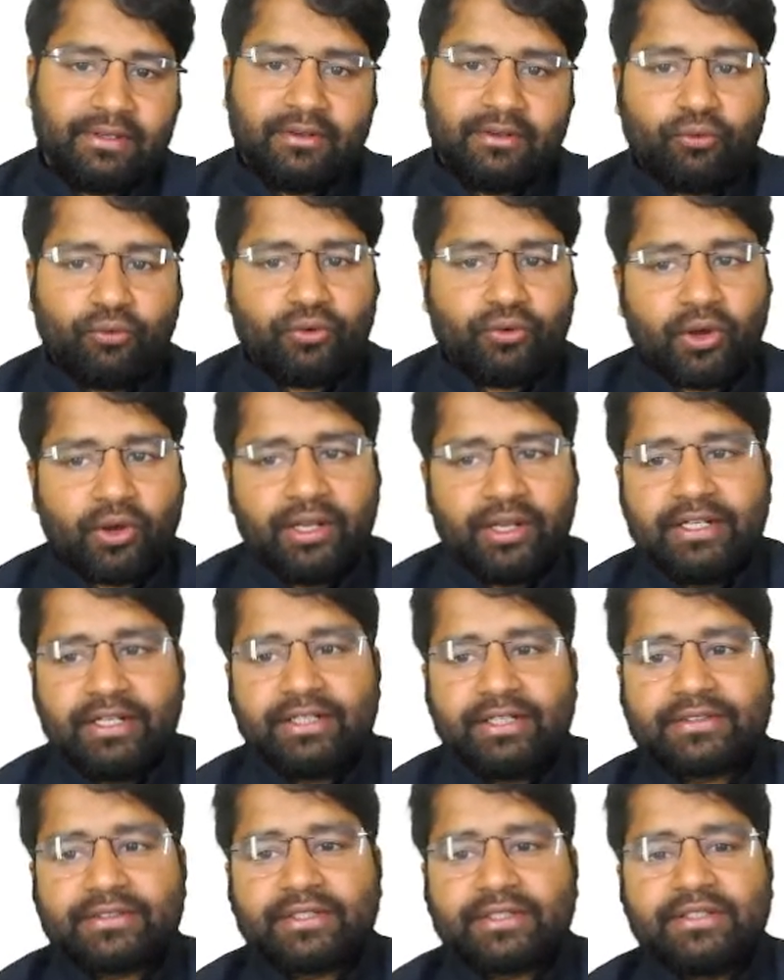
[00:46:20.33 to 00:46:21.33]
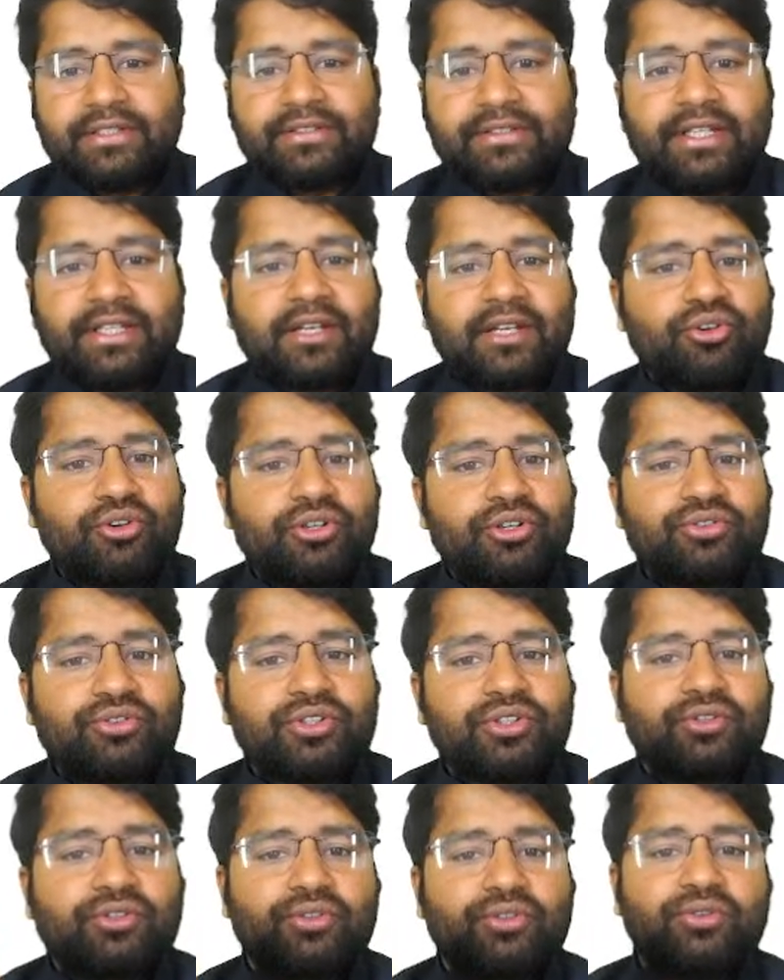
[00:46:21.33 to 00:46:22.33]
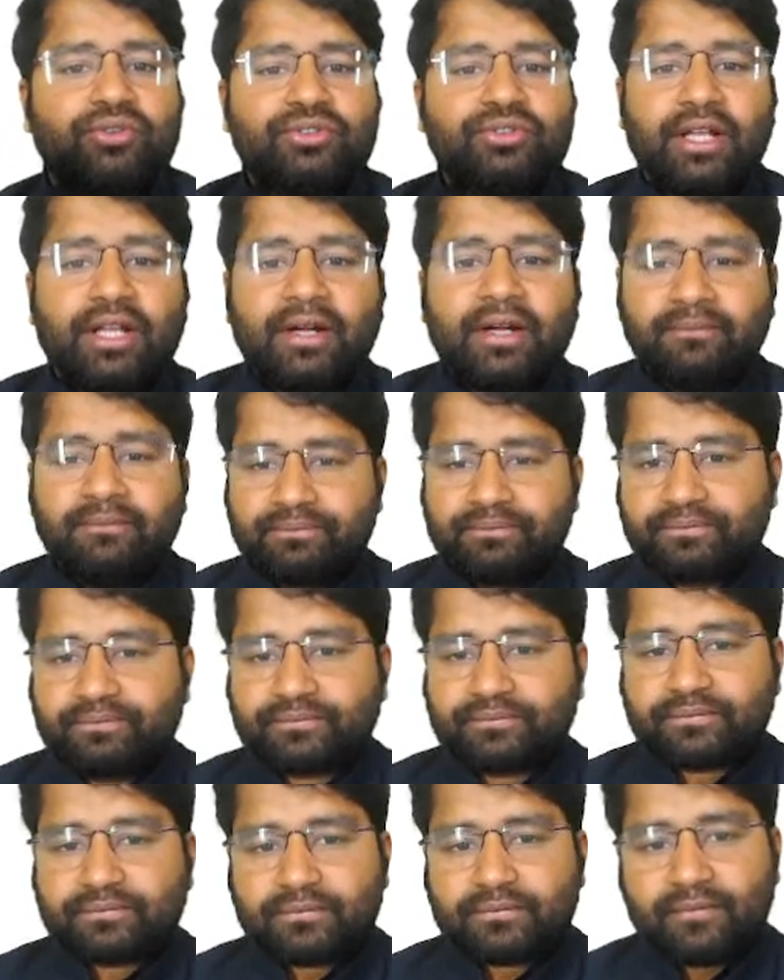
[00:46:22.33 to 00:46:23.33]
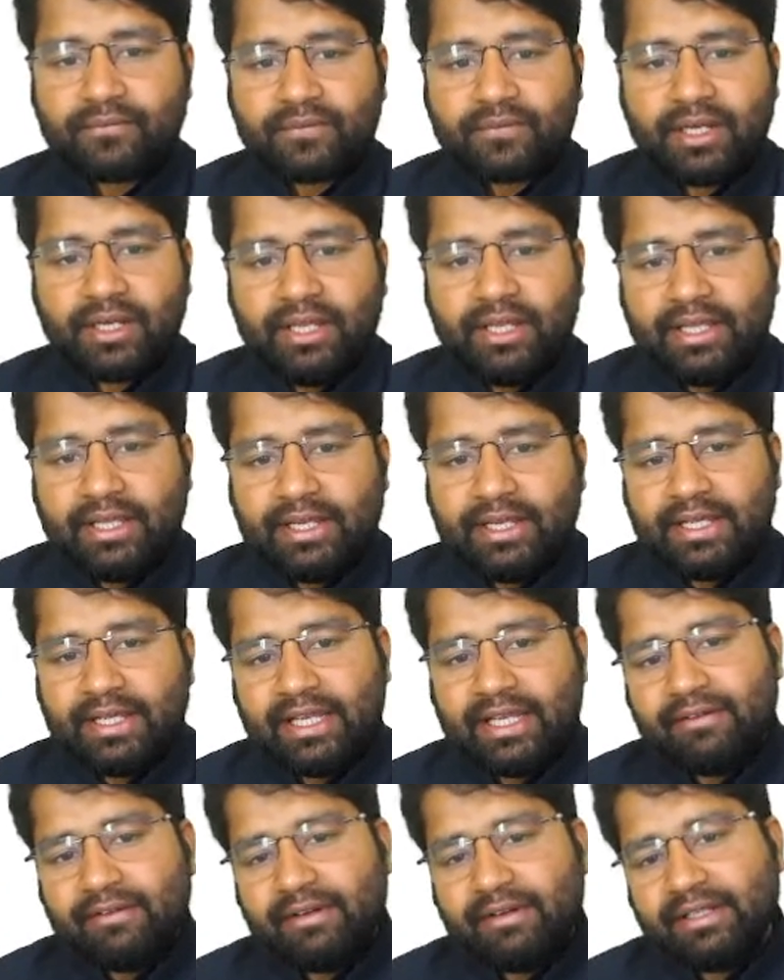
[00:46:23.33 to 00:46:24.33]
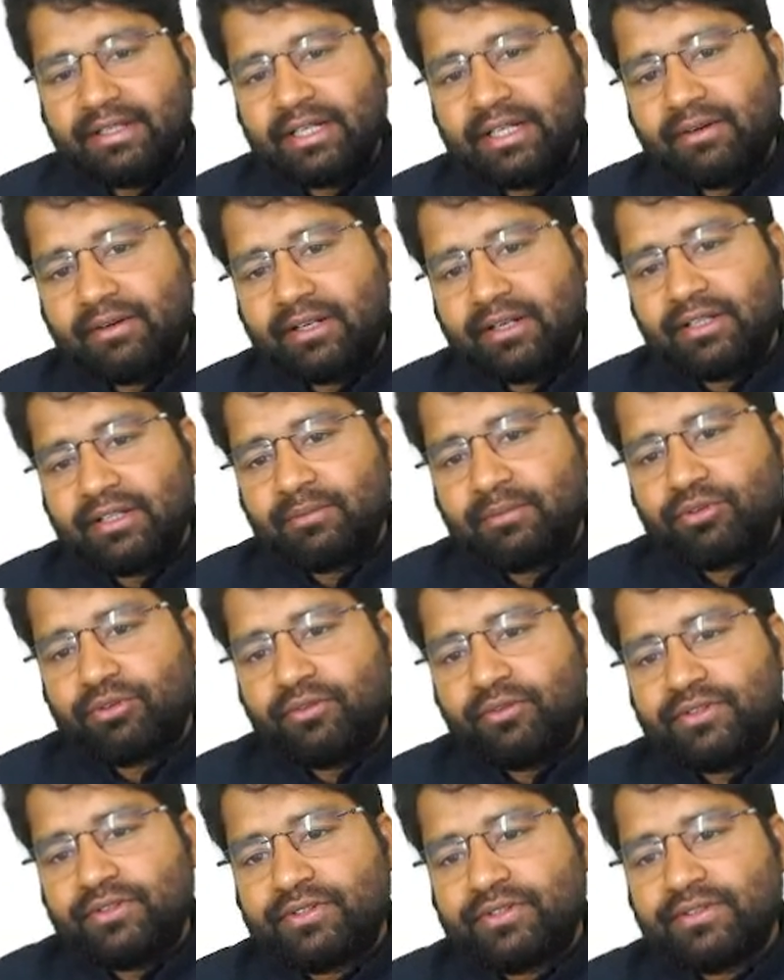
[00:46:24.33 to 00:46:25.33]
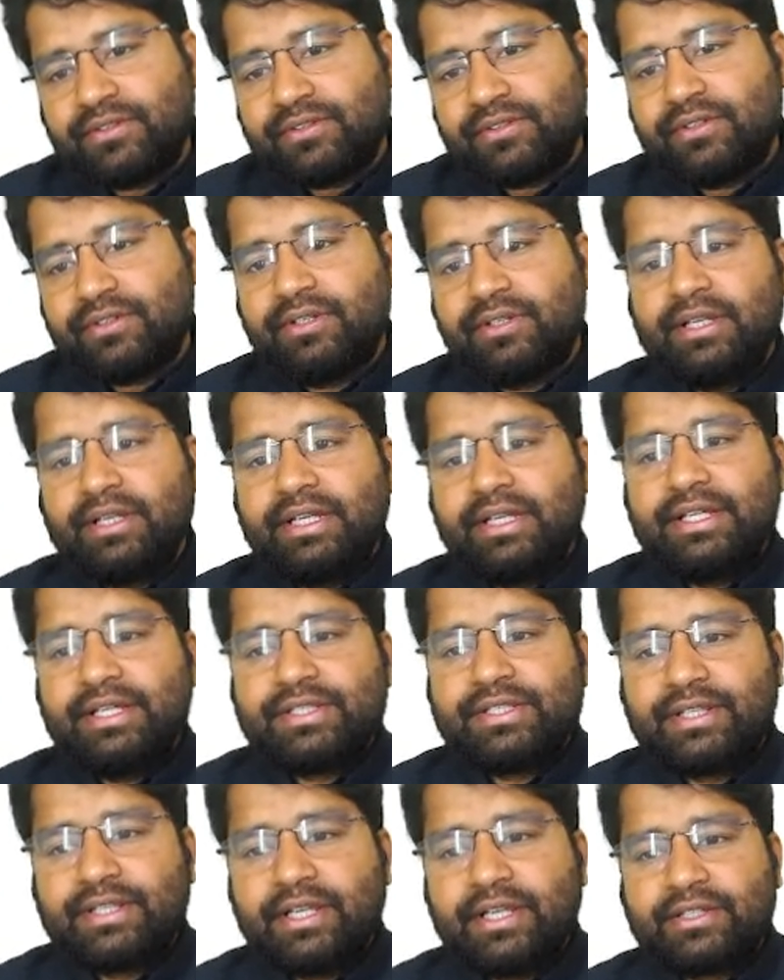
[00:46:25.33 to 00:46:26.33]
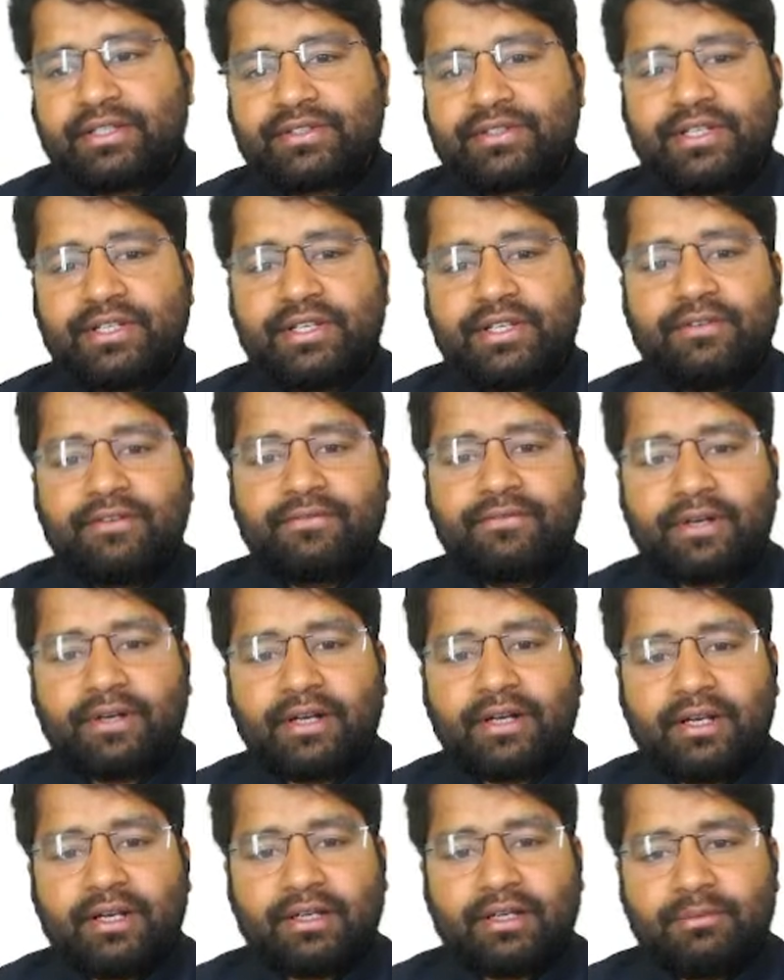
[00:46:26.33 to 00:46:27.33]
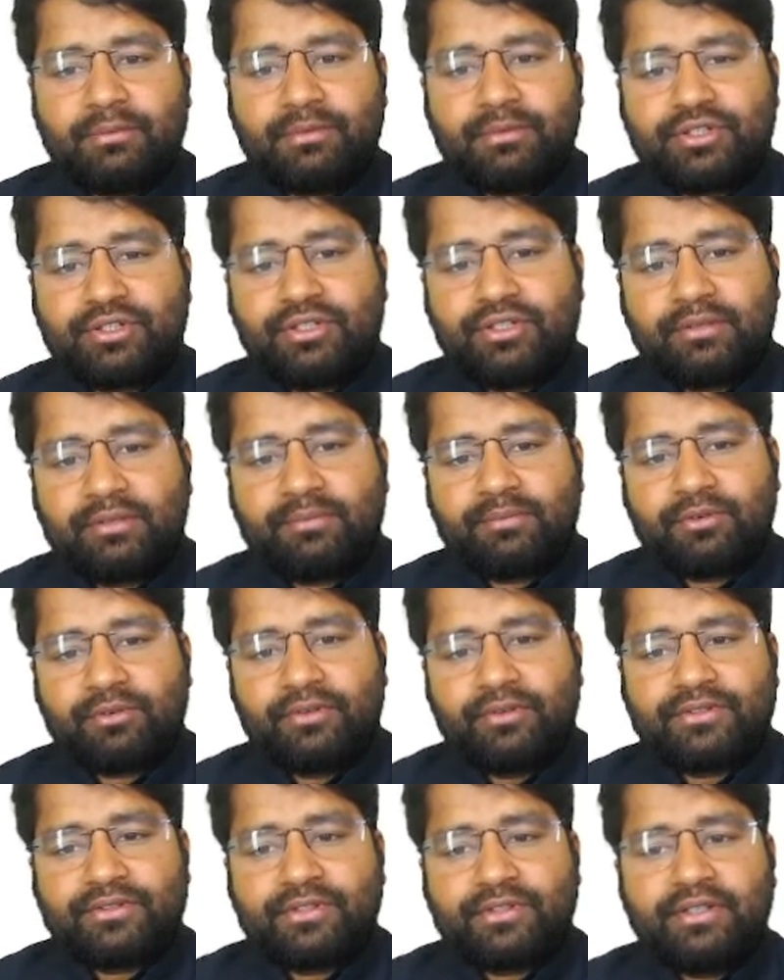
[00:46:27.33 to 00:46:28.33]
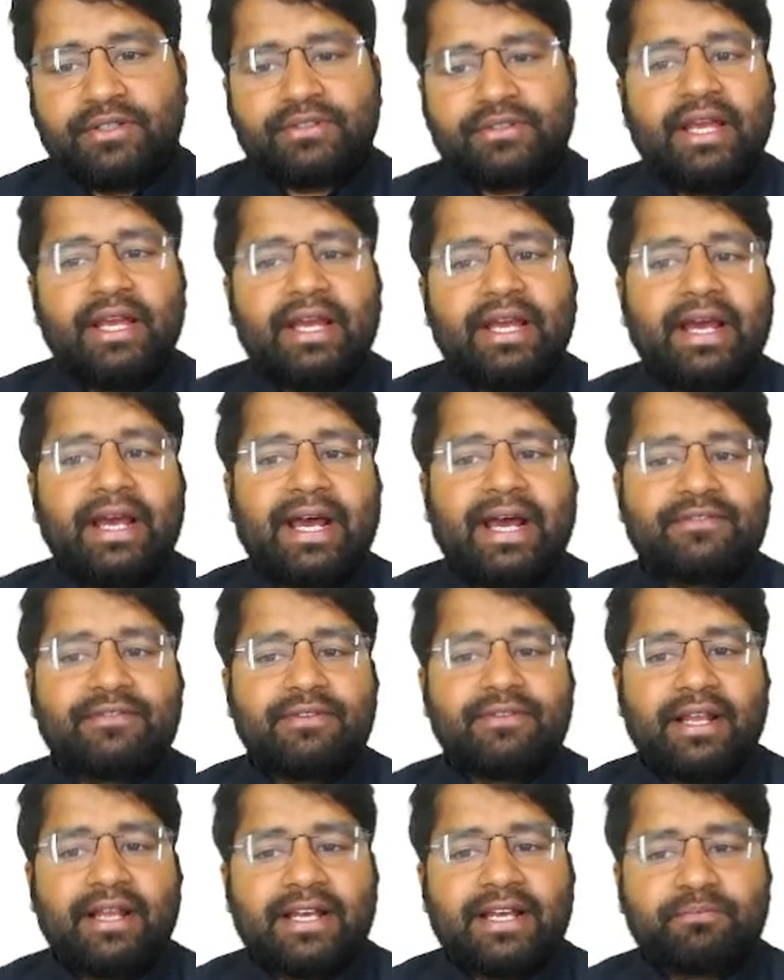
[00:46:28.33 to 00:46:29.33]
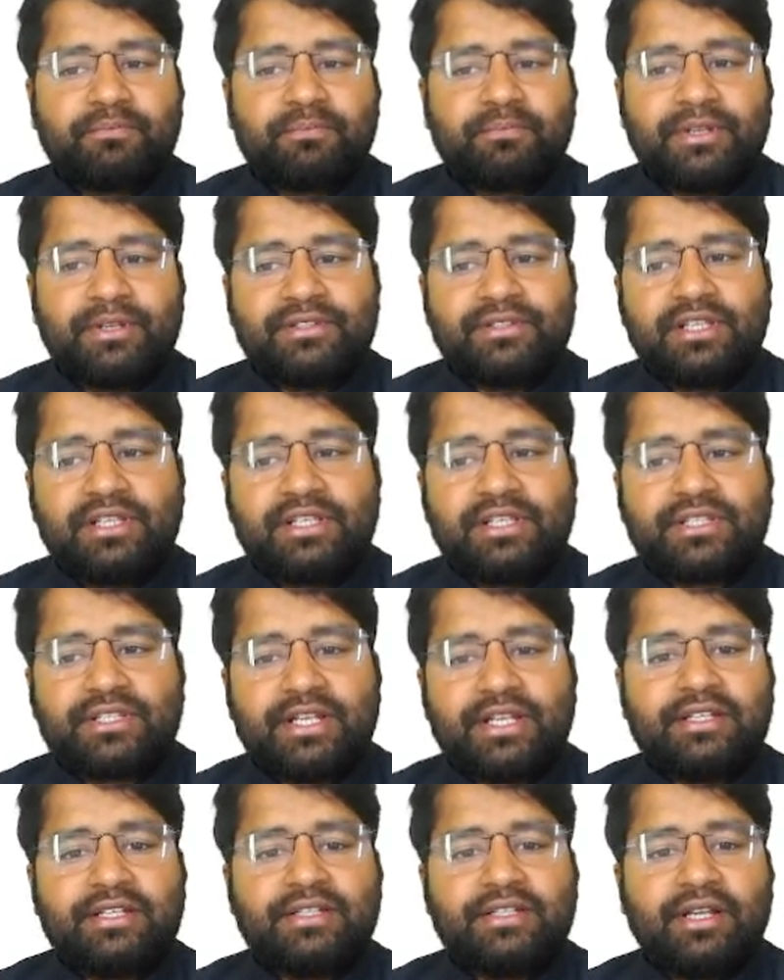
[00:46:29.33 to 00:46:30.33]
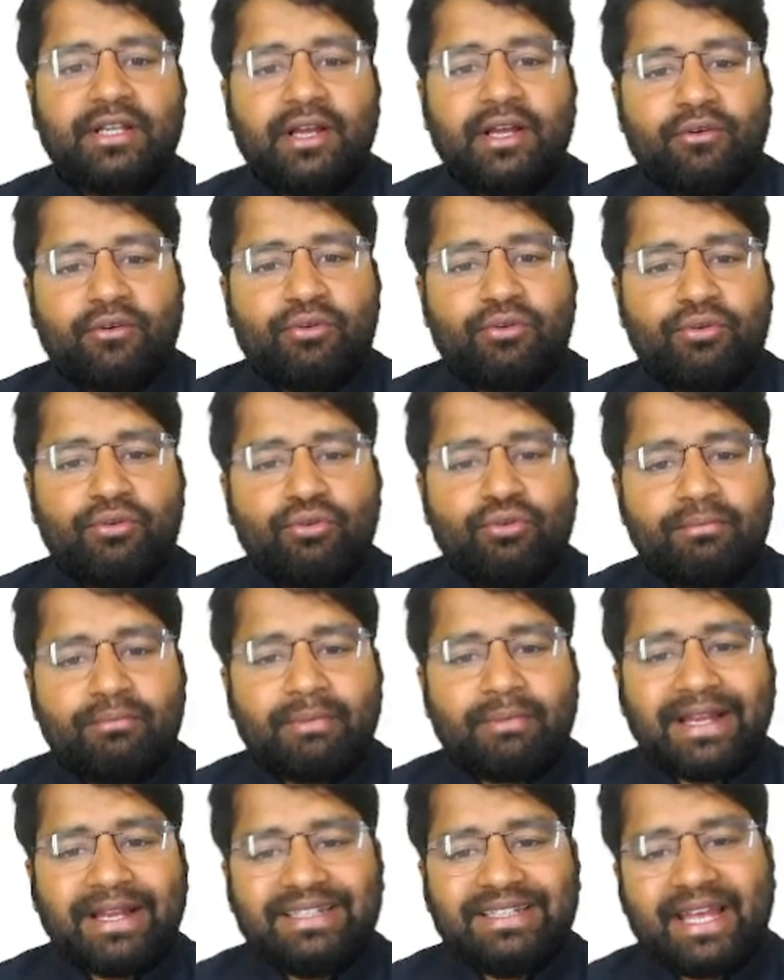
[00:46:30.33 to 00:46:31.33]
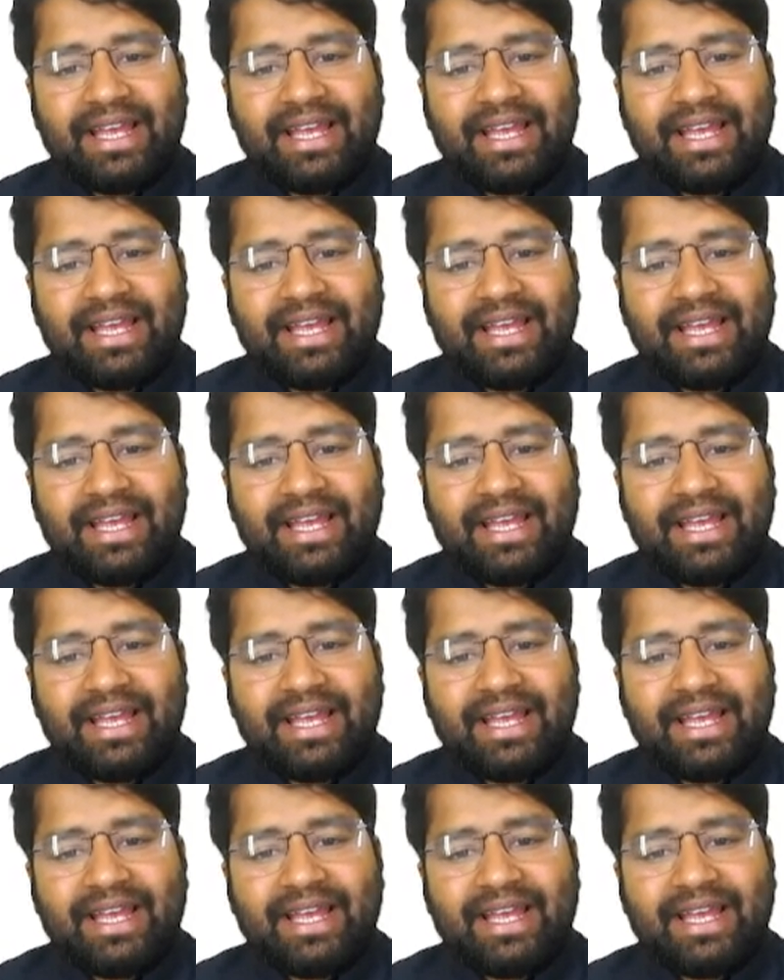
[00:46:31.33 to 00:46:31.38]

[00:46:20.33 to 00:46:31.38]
We already discussed they are going to include the 11 governor provinces, 6 chief commissioner provinces, as well as princely state who might